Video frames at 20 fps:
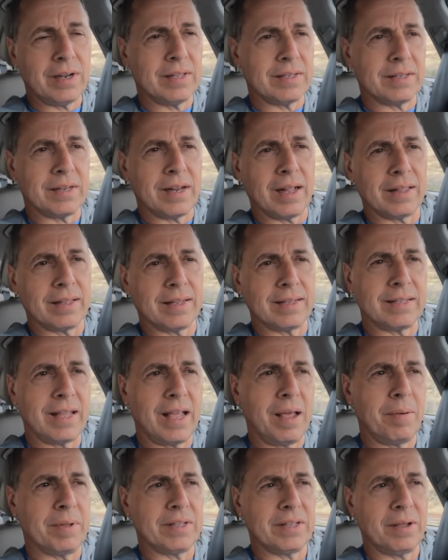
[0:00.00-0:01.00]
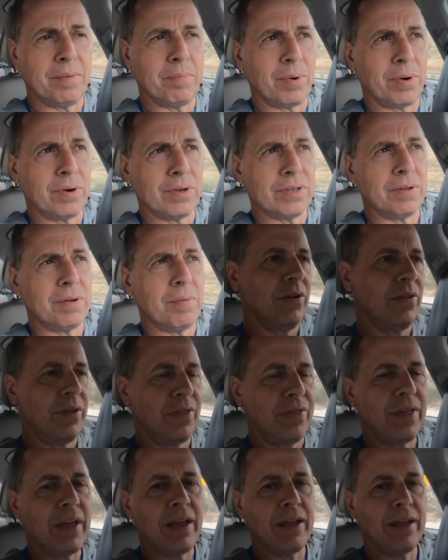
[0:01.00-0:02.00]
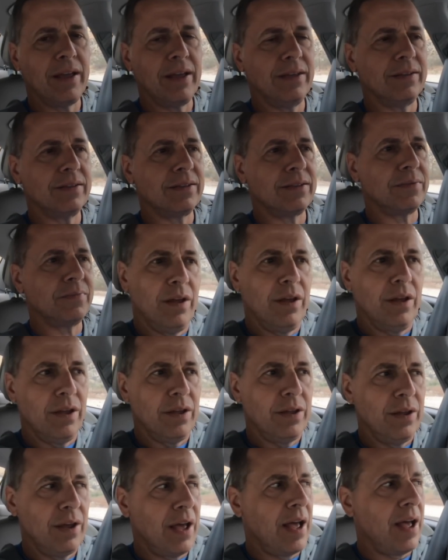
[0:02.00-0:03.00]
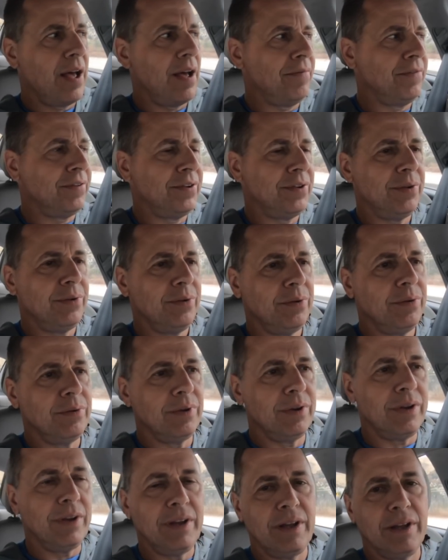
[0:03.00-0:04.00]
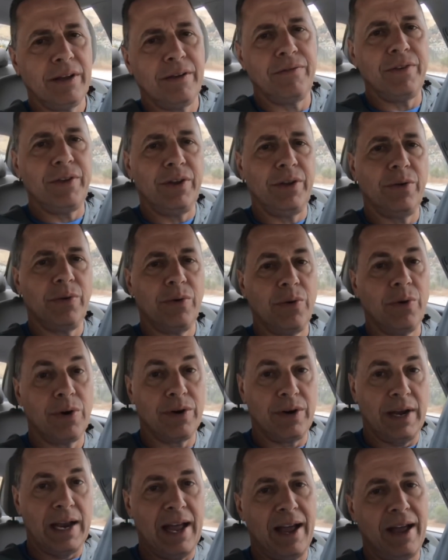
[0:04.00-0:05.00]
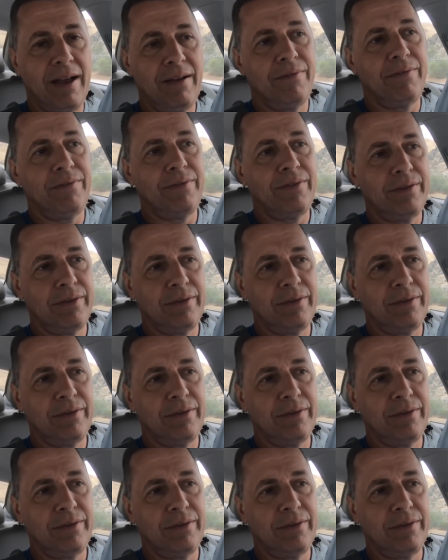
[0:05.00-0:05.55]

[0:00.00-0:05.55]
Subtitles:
It's not the same as in person. The thing is, you have to live your life.